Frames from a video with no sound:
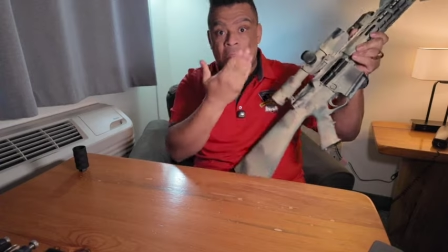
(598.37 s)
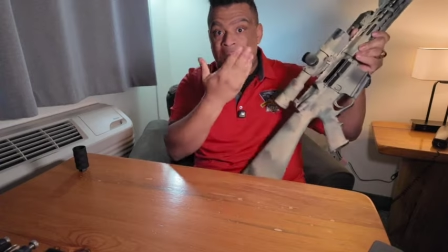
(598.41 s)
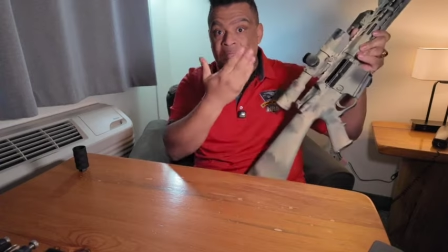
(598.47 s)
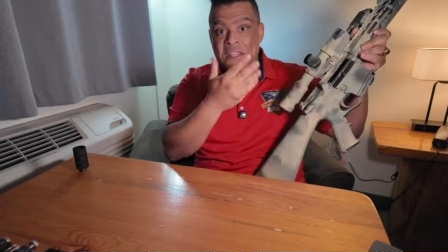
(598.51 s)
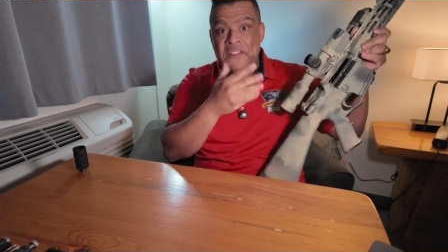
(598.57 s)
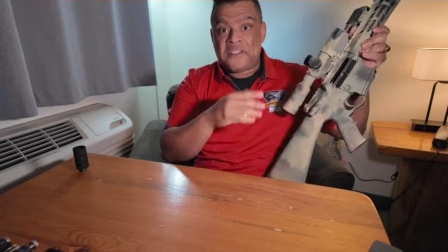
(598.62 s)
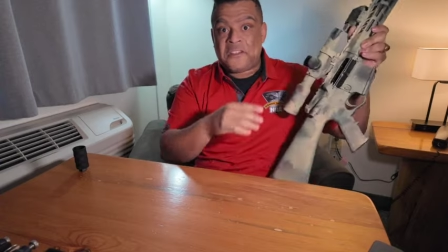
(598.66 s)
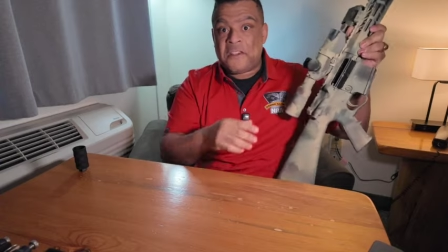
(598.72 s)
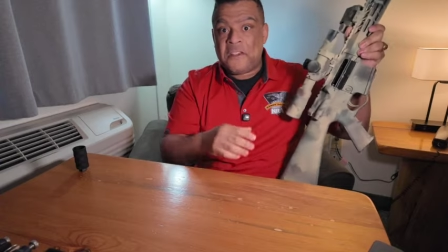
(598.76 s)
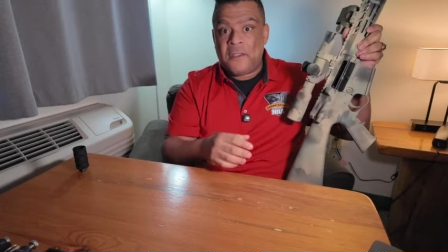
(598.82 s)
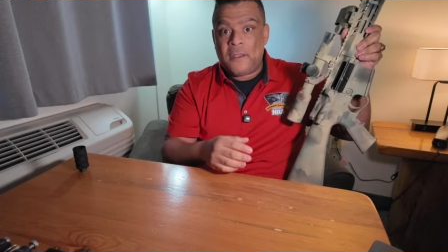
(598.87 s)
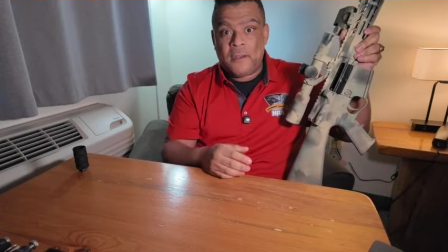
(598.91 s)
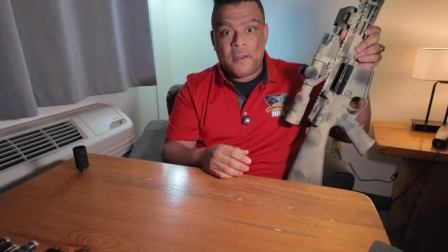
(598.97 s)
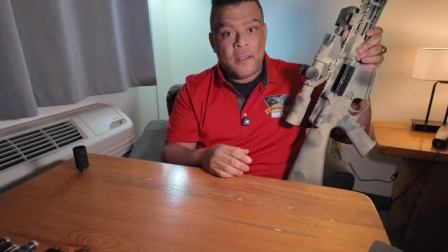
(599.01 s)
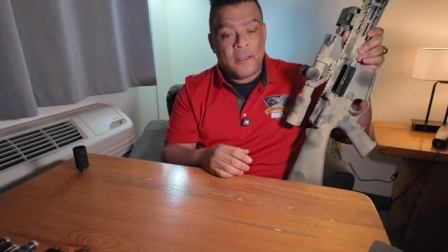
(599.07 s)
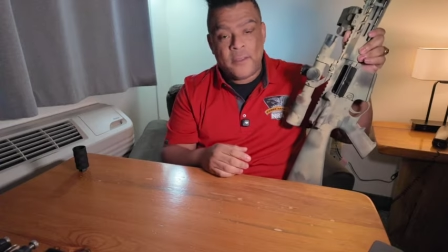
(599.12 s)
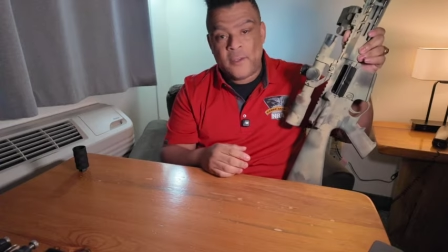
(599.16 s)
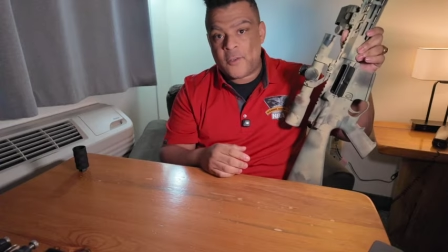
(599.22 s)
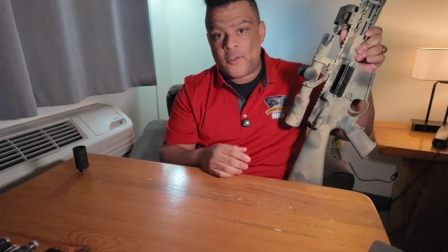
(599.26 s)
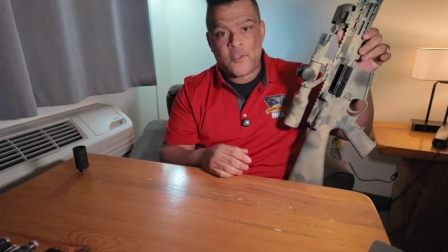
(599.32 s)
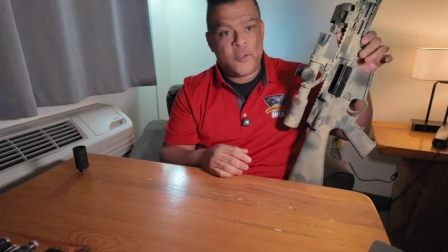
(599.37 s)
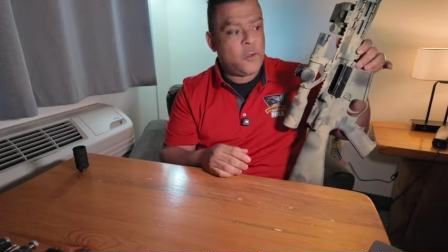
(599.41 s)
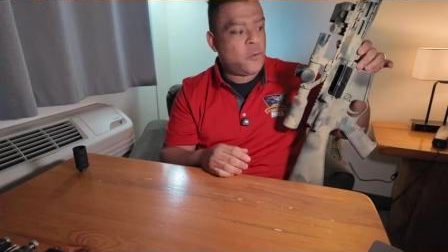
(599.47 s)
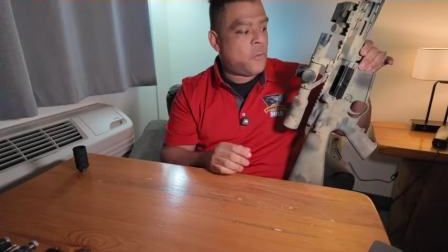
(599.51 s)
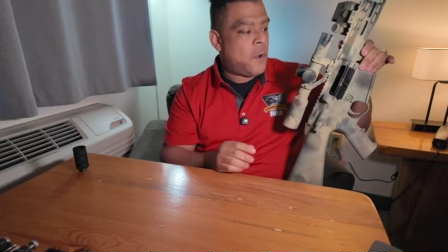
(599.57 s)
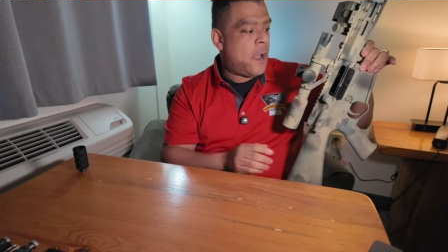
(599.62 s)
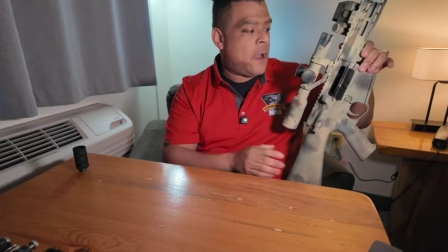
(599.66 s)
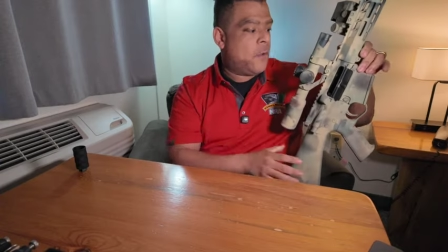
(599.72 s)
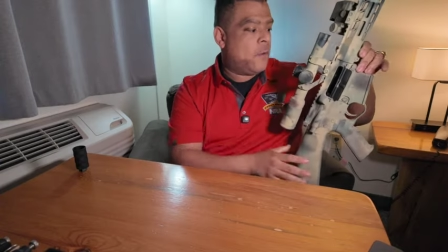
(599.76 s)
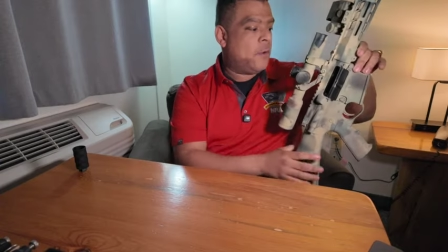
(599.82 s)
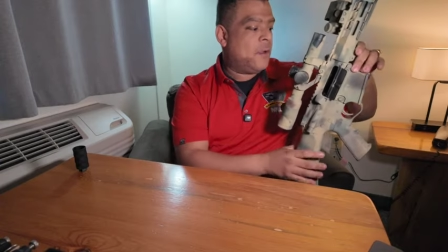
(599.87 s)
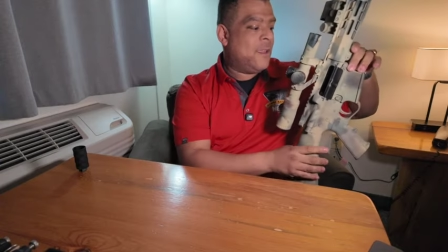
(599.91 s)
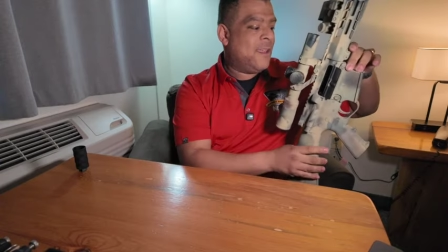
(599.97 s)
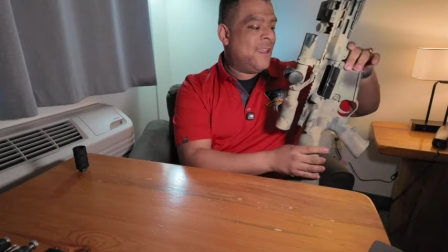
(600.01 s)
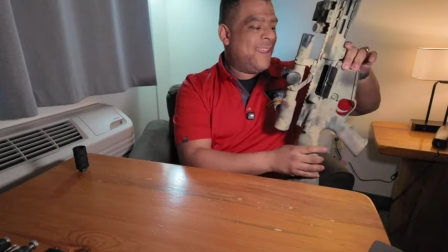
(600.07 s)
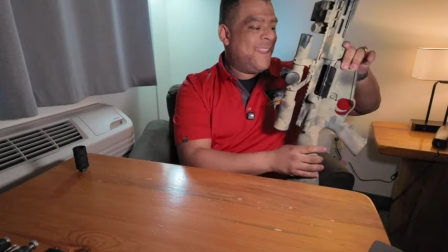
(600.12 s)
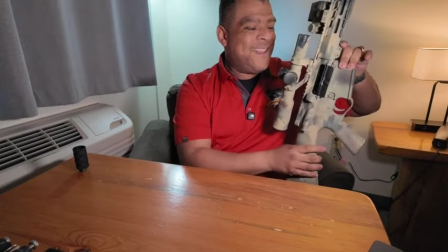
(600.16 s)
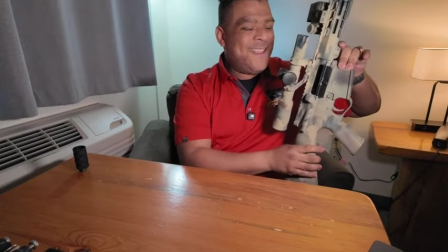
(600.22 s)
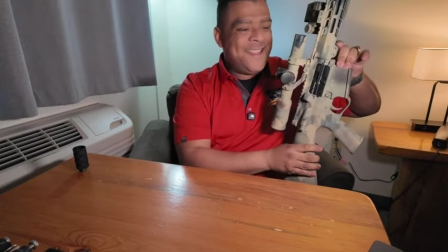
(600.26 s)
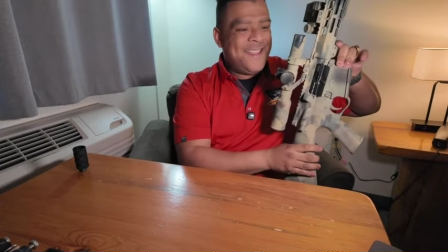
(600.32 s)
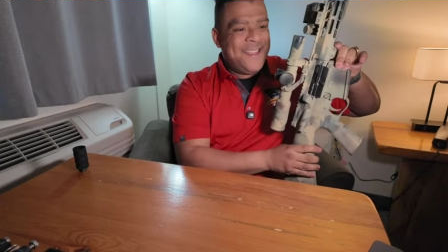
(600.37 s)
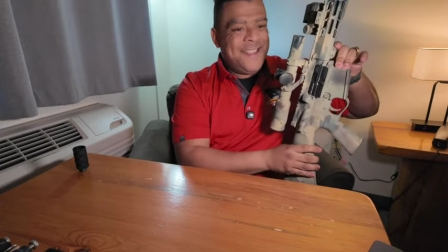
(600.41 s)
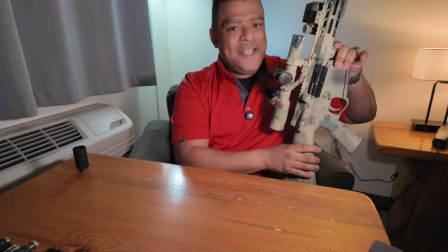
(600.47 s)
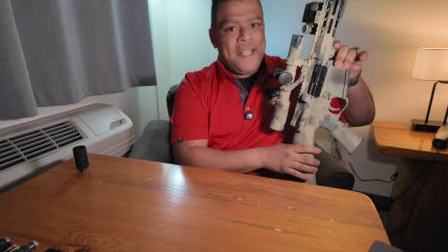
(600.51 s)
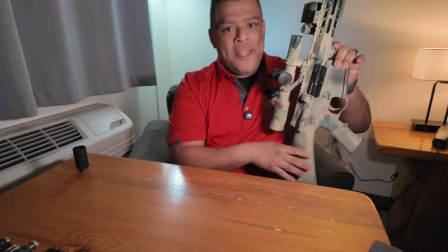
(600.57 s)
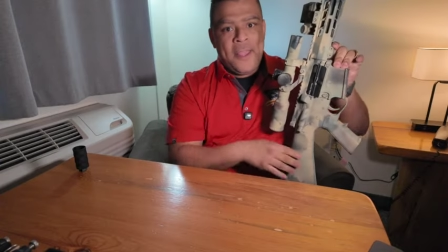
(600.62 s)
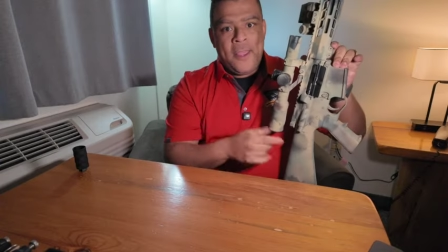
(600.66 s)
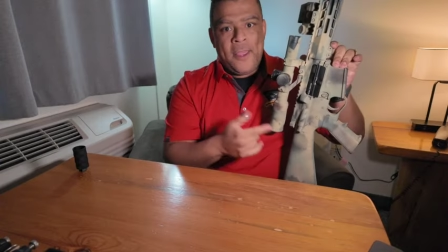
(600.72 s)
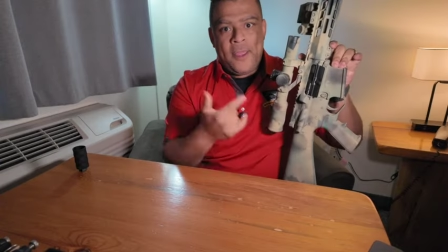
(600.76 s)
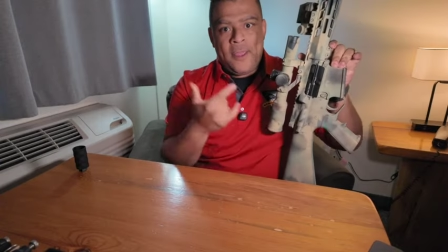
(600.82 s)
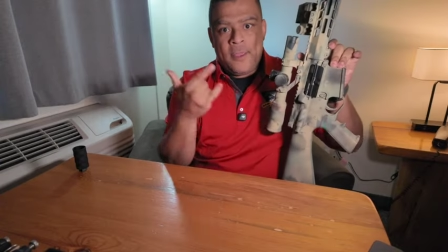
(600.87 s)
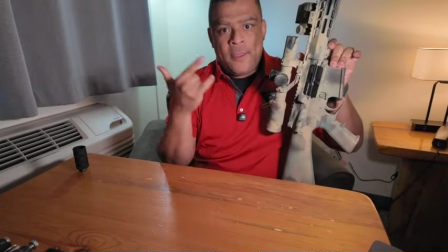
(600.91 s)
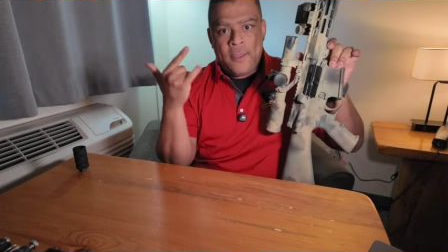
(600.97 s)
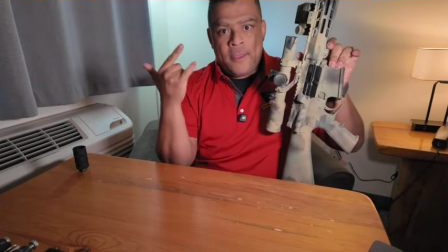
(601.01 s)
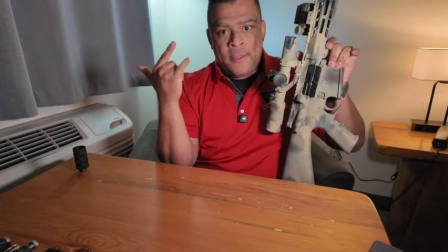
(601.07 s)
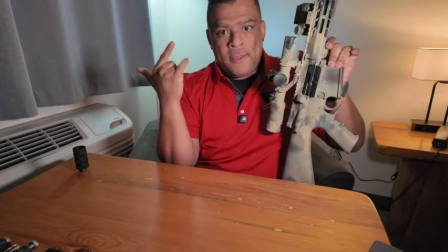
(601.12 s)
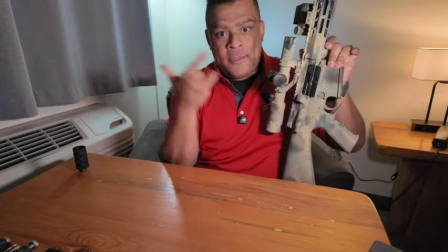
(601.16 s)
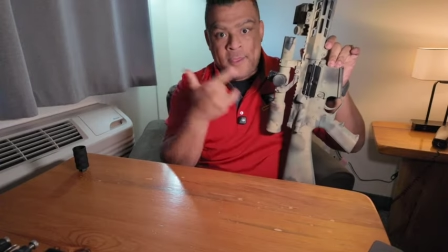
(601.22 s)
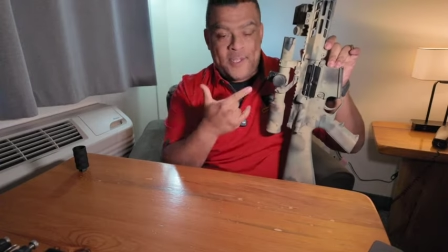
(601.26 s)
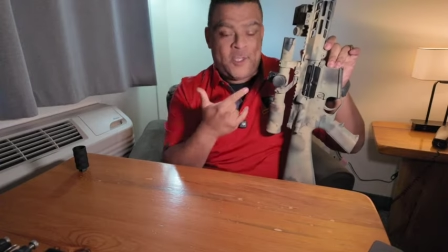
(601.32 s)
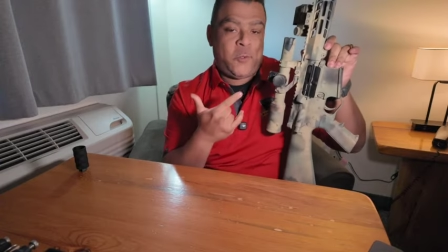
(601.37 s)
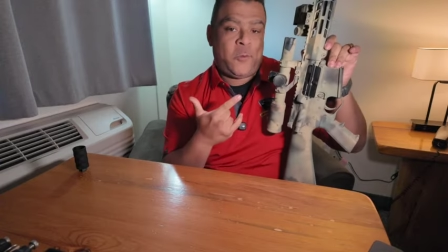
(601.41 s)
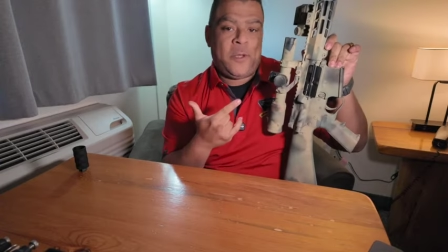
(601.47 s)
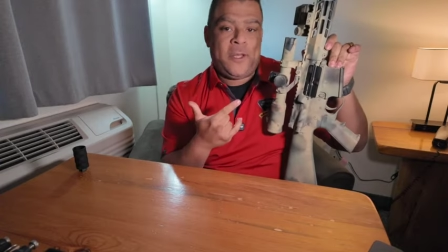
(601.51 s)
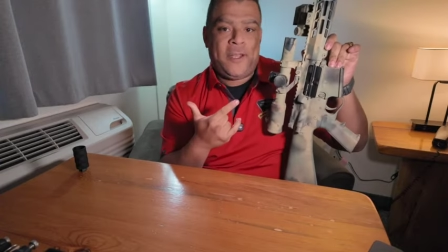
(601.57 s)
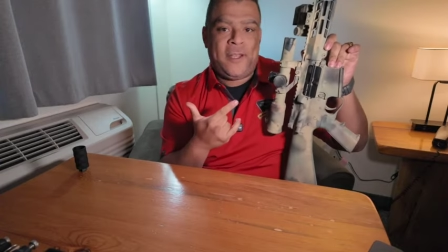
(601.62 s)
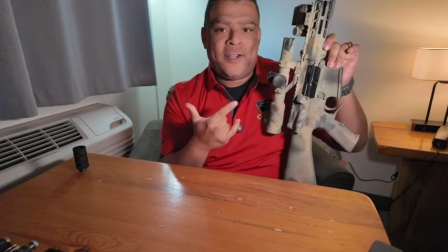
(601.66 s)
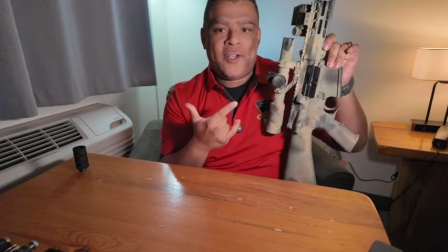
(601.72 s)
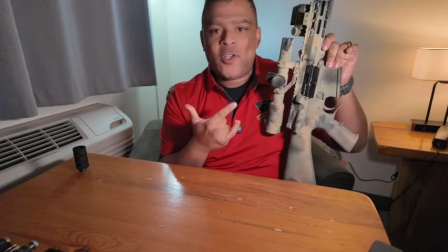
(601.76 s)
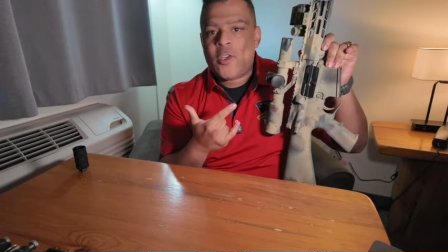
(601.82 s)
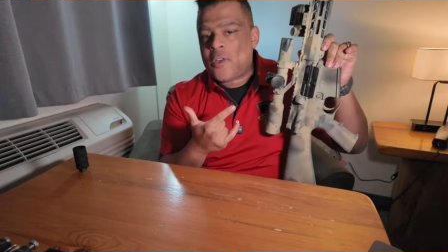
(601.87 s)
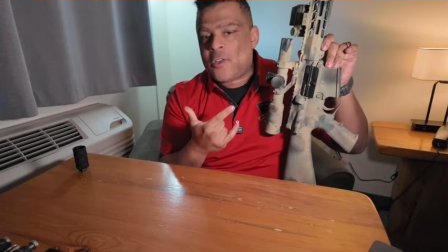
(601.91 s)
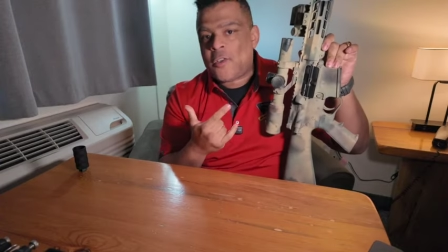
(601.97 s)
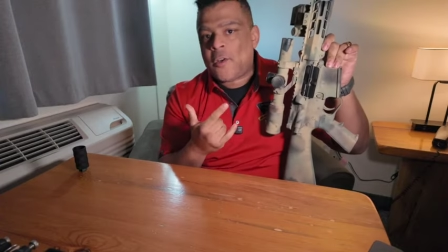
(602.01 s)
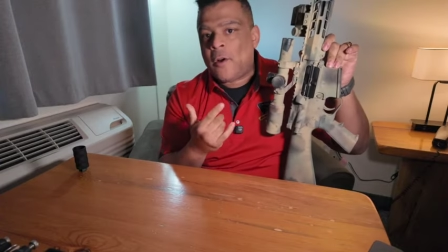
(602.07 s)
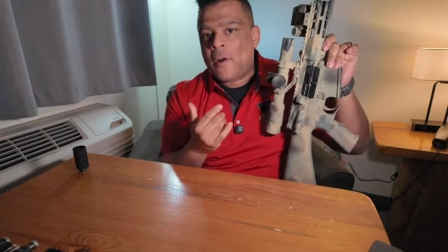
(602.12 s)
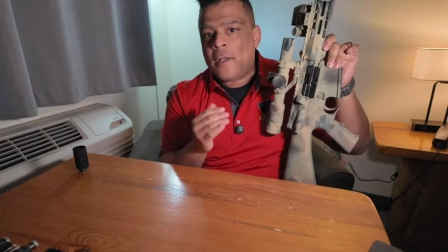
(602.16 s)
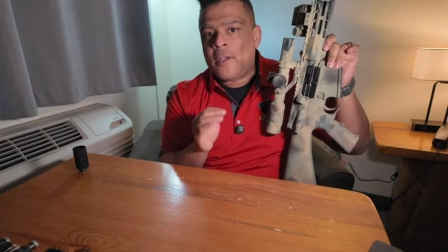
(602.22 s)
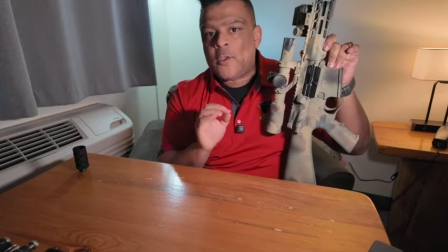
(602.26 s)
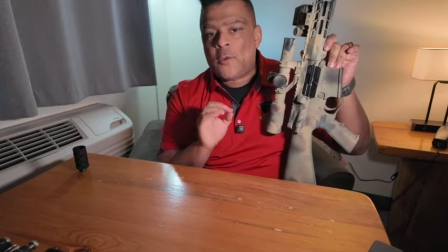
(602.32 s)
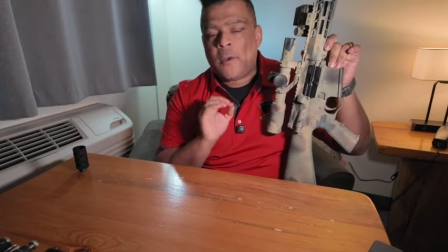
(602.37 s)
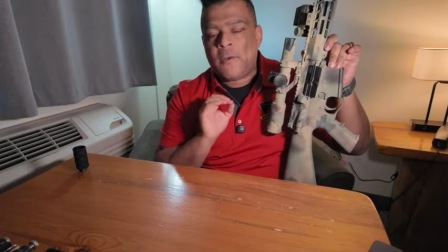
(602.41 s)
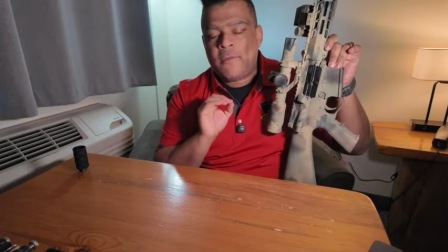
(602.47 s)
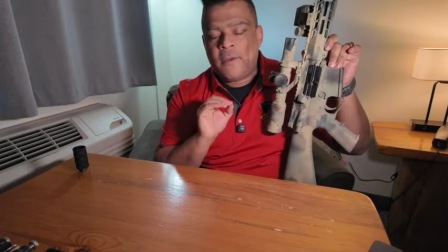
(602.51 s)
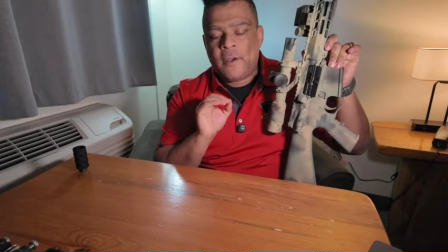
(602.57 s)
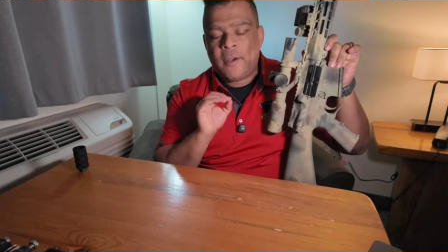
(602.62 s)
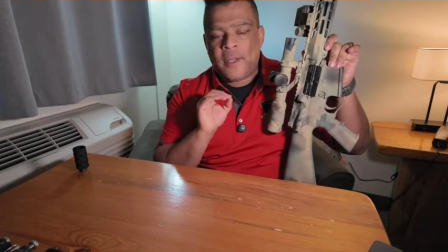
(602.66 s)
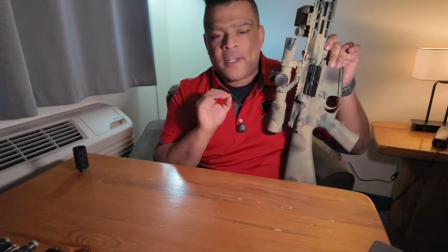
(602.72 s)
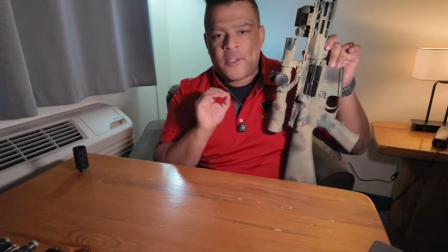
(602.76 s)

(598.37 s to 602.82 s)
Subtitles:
It's good. There's no round. This right here just turned into a very